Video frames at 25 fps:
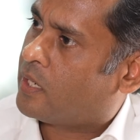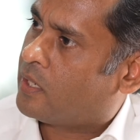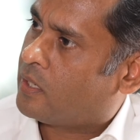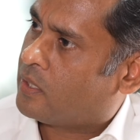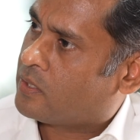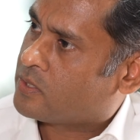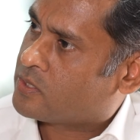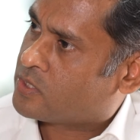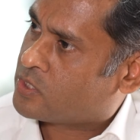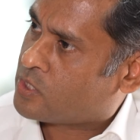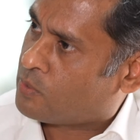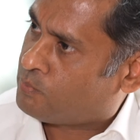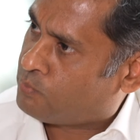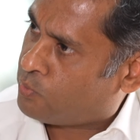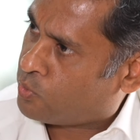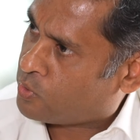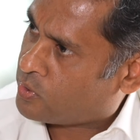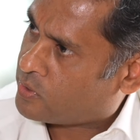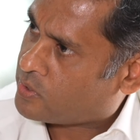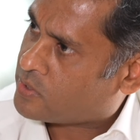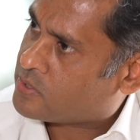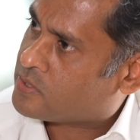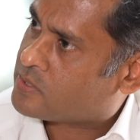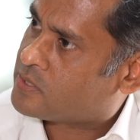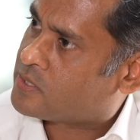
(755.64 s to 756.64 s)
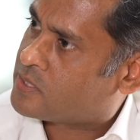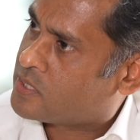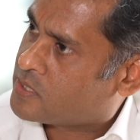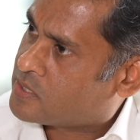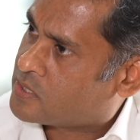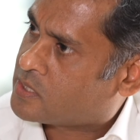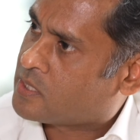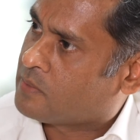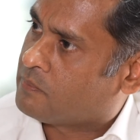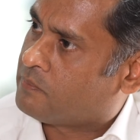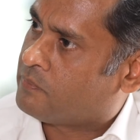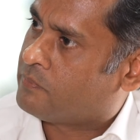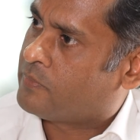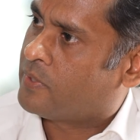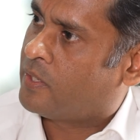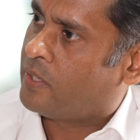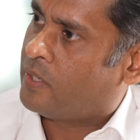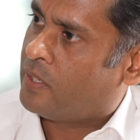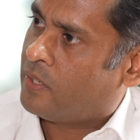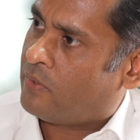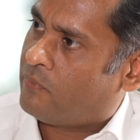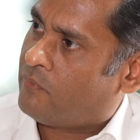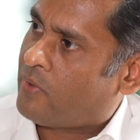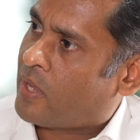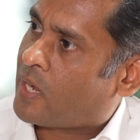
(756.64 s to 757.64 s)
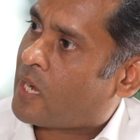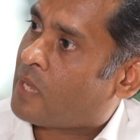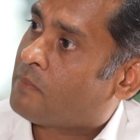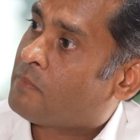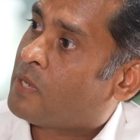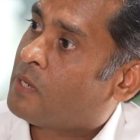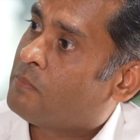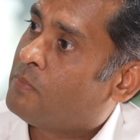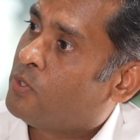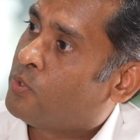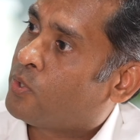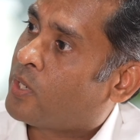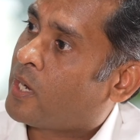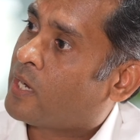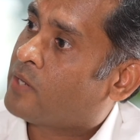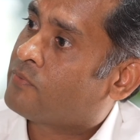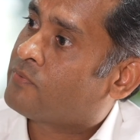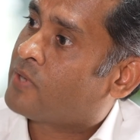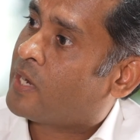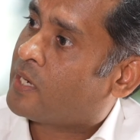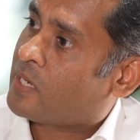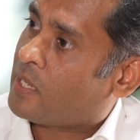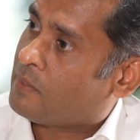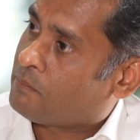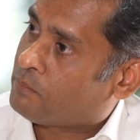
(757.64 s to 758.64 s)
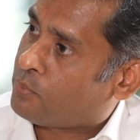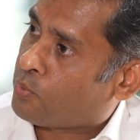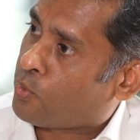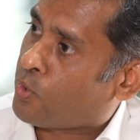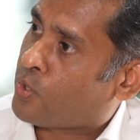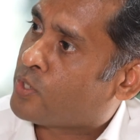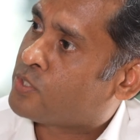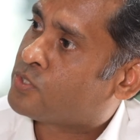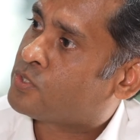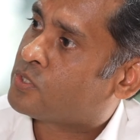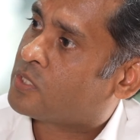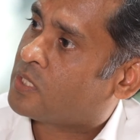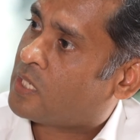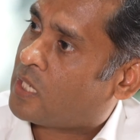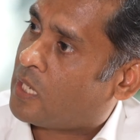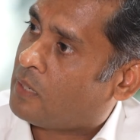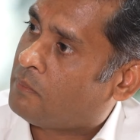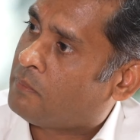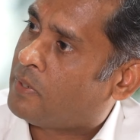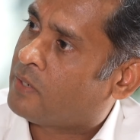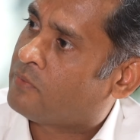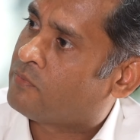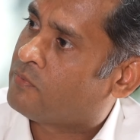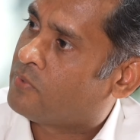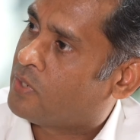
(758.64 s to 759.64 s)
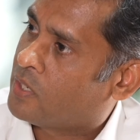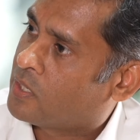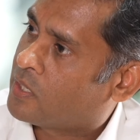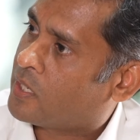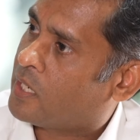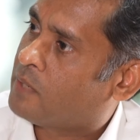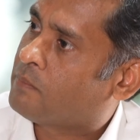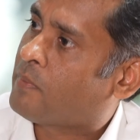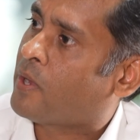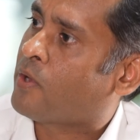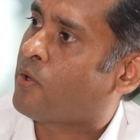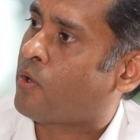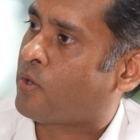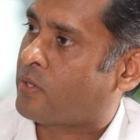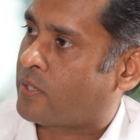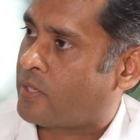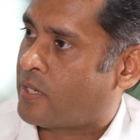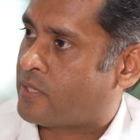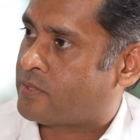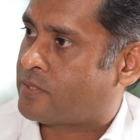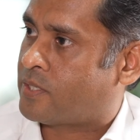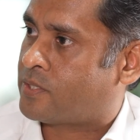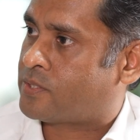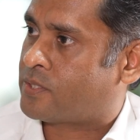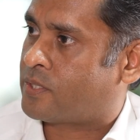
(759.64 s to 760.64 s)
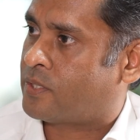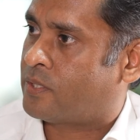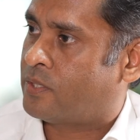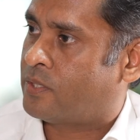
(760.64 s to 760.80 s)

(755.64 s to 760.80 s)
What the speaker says: a support system where I'm able to kind of get employees come and work in my organization.